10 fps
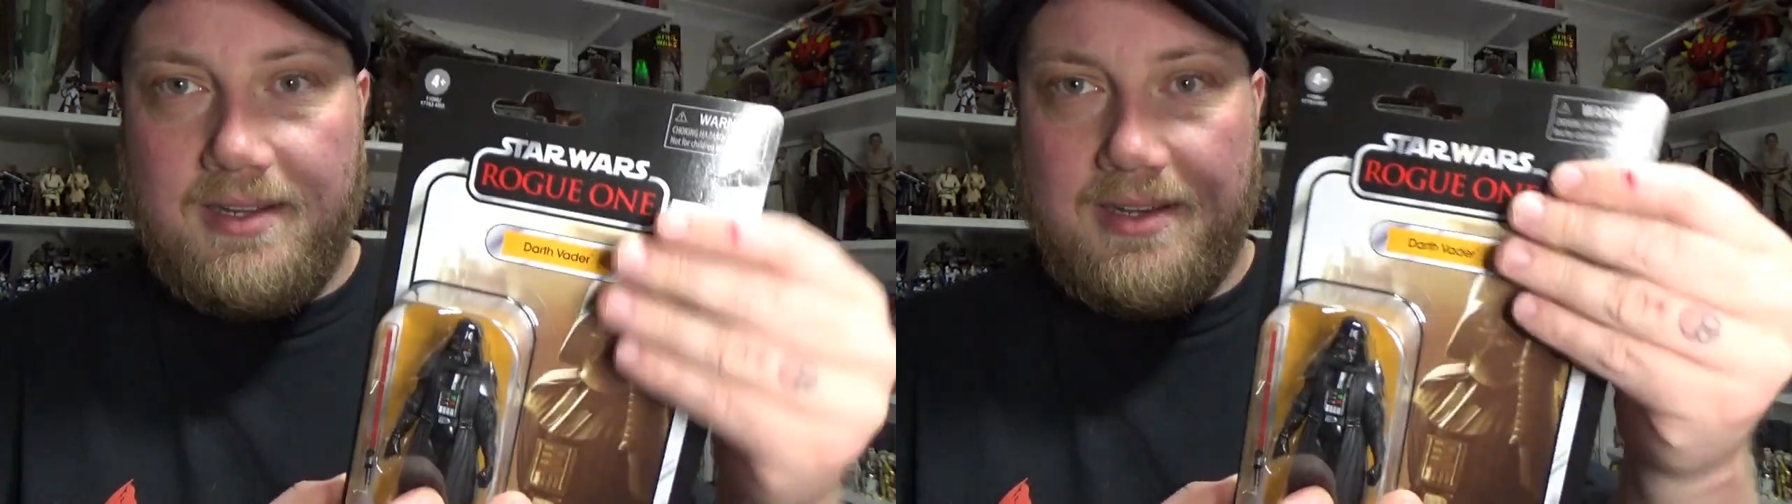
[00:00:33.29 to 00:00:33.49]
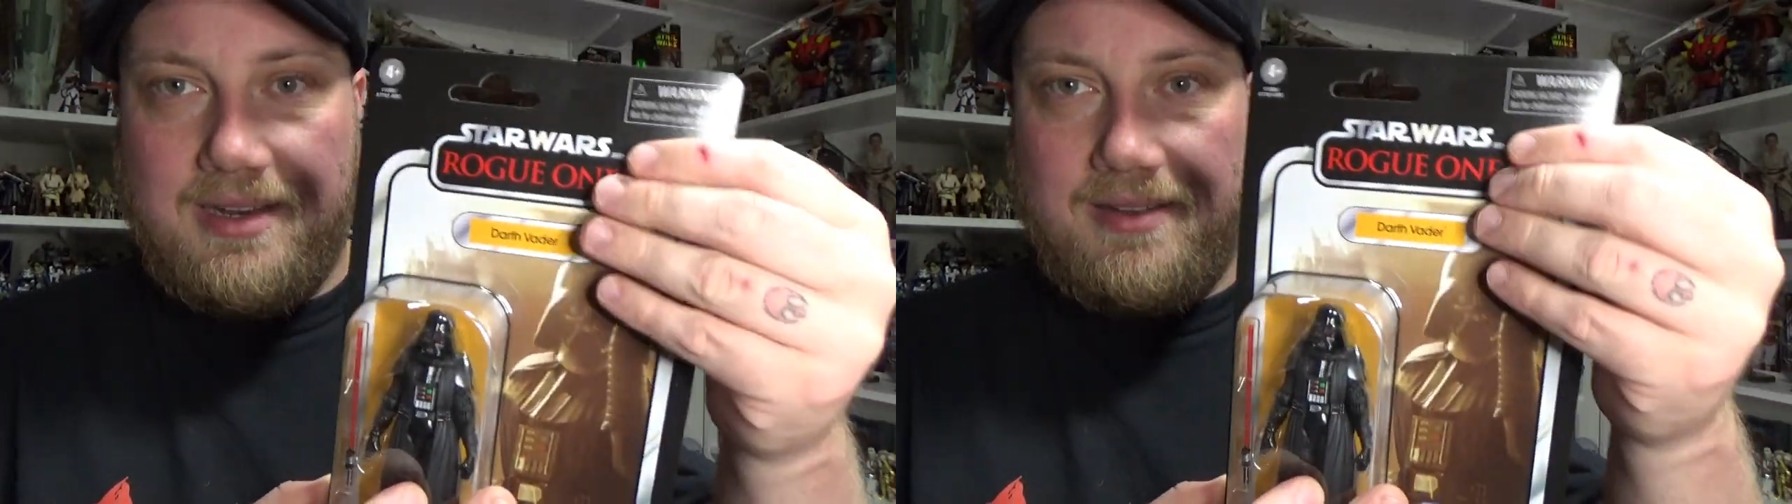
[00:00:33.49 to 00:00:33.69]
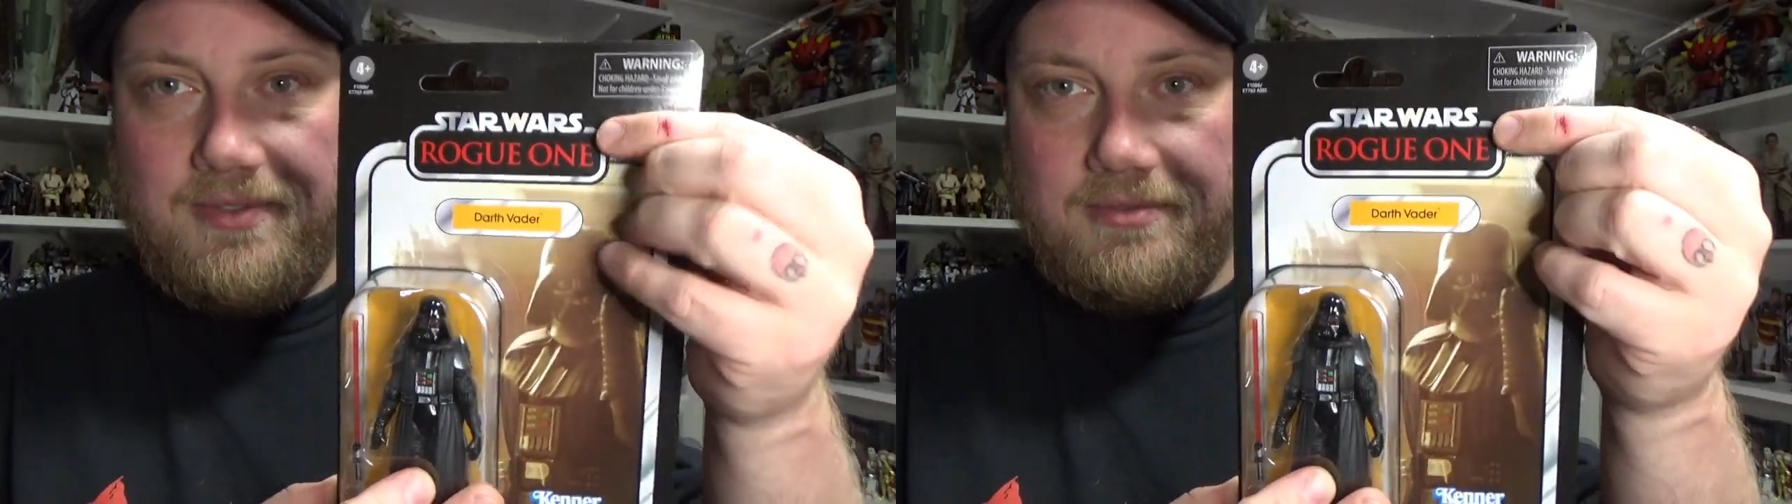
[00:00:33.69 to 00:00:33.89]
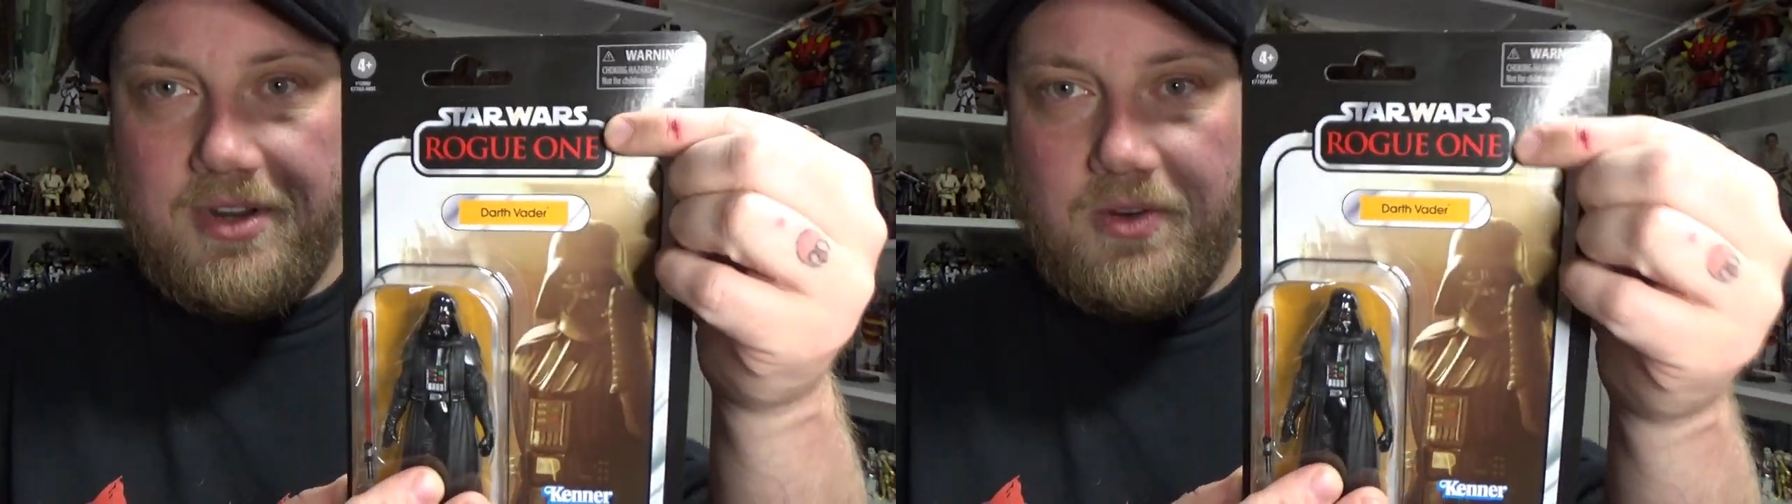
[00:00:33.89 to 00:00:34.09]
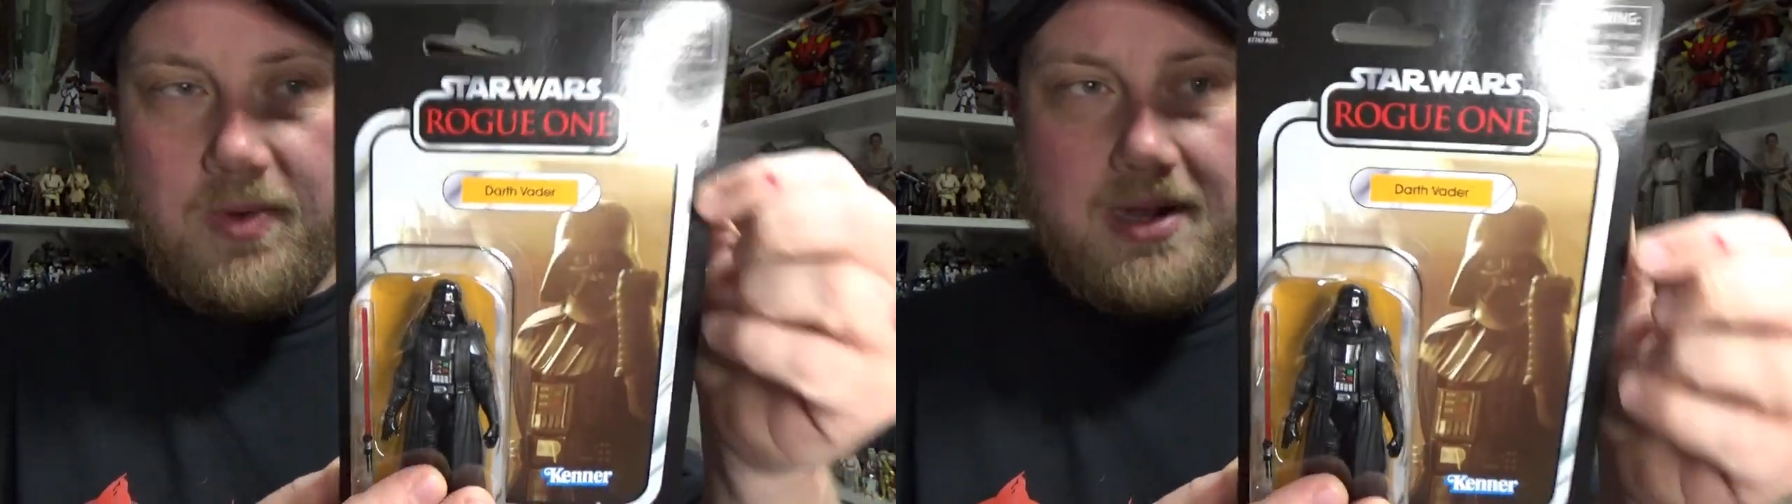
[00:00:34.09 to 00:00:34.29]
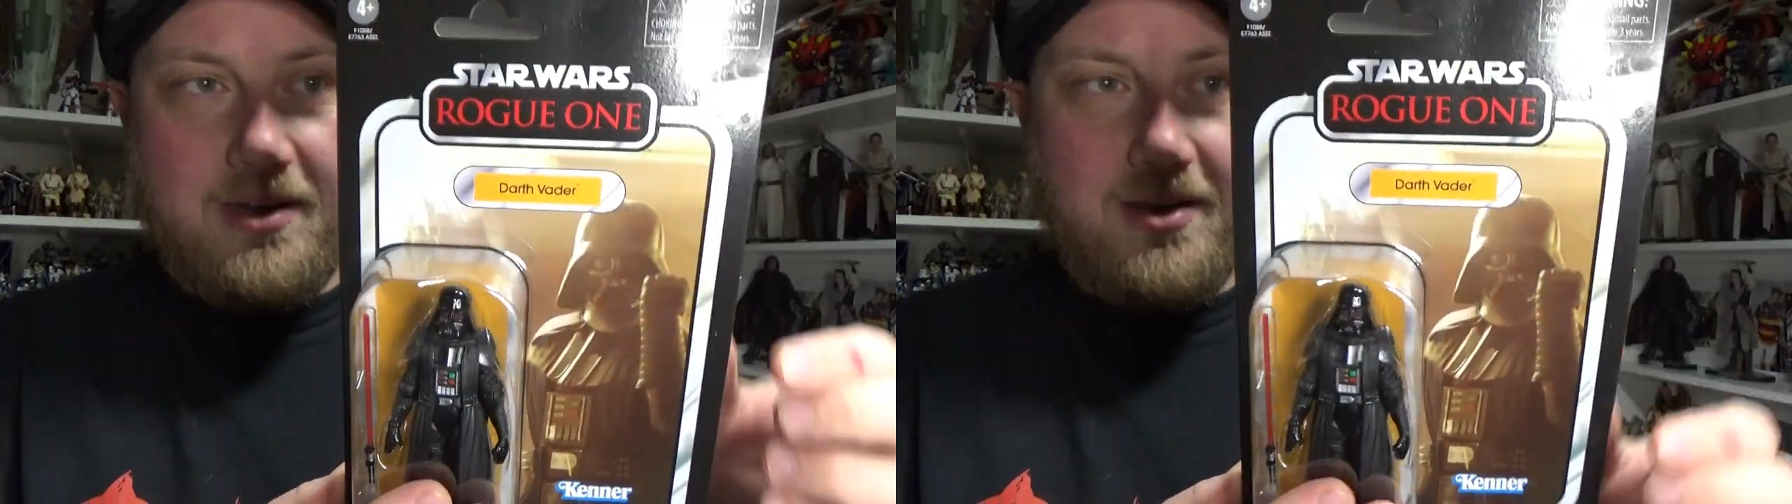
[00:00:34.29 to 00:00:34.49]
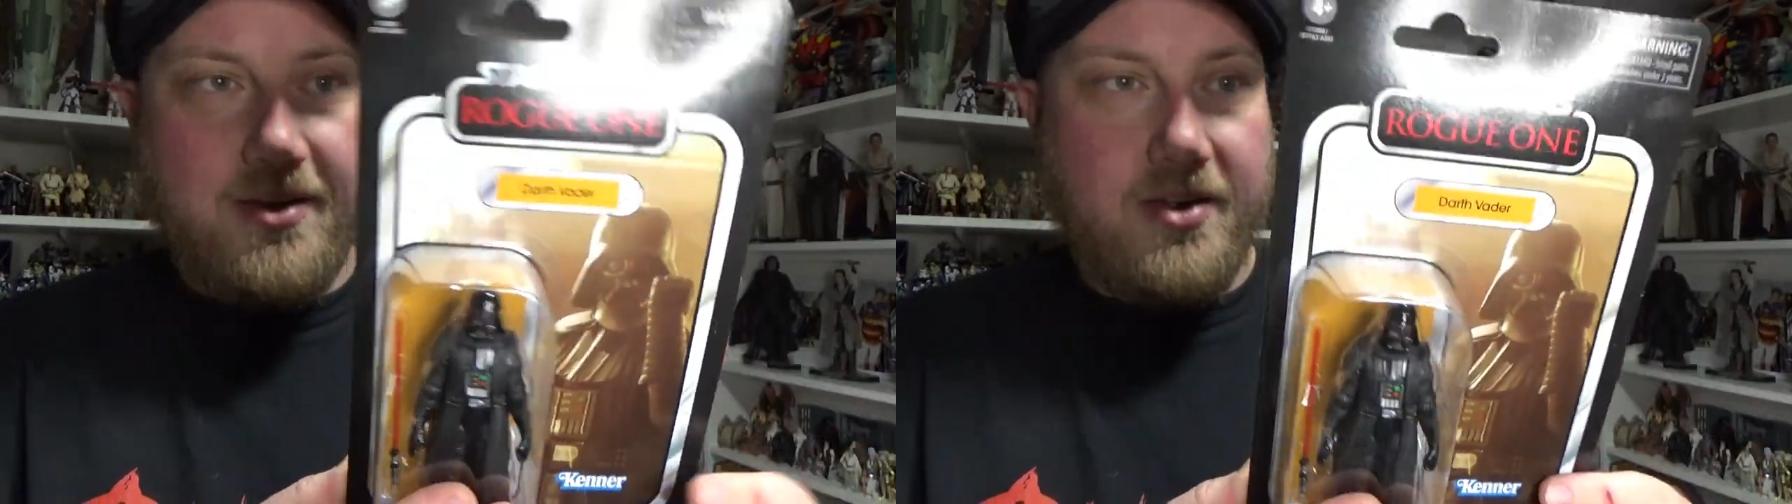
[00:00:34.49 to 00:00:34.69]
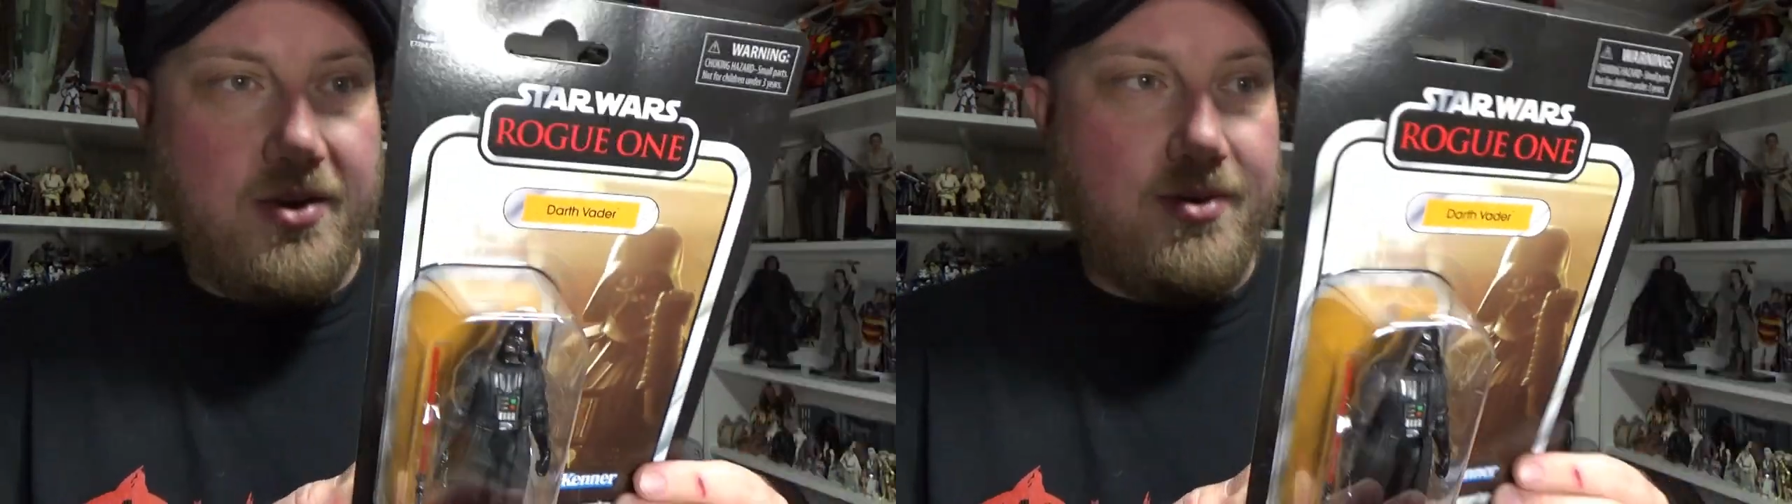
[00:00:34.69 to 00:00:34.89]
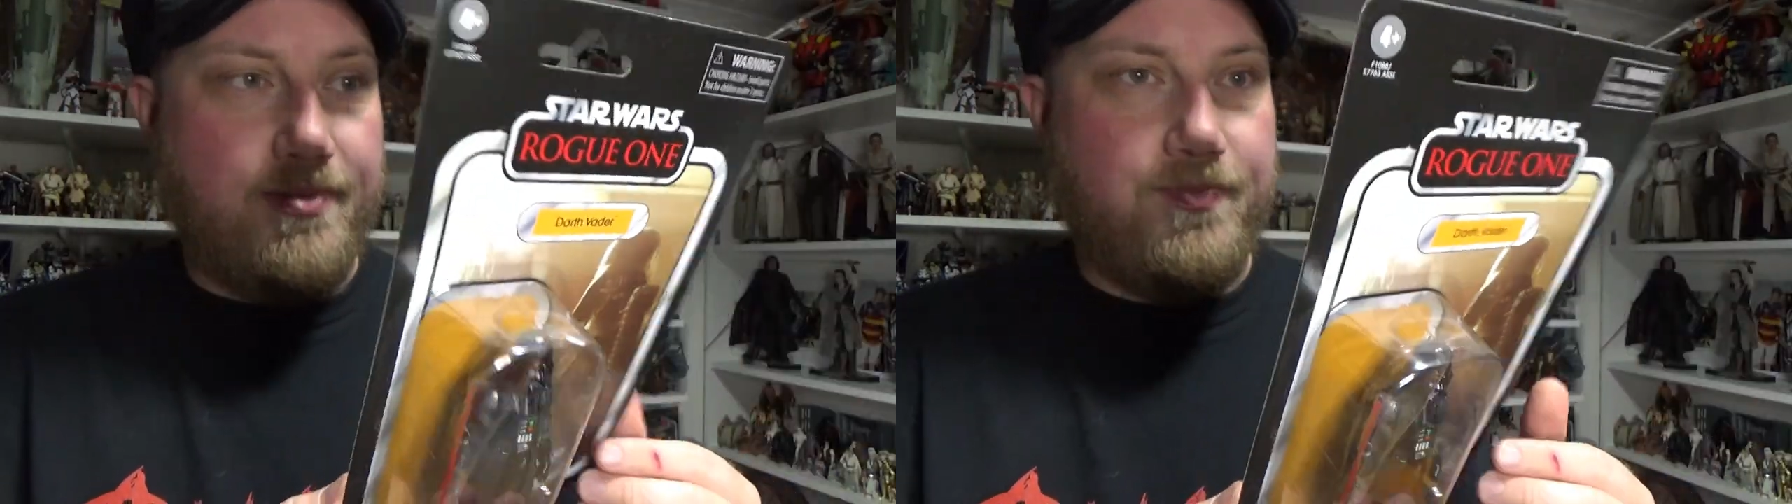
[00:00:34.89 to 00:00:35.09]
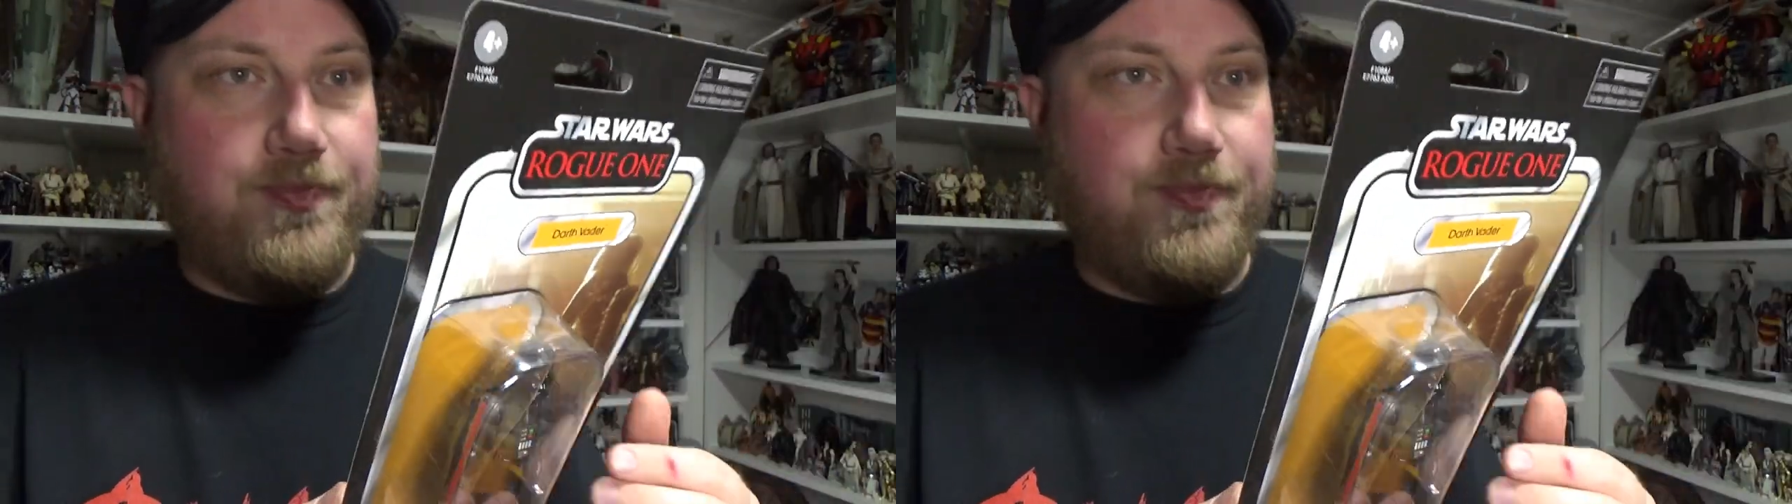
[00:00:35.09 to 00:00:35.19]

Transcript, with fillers: Love the Rogue One logo.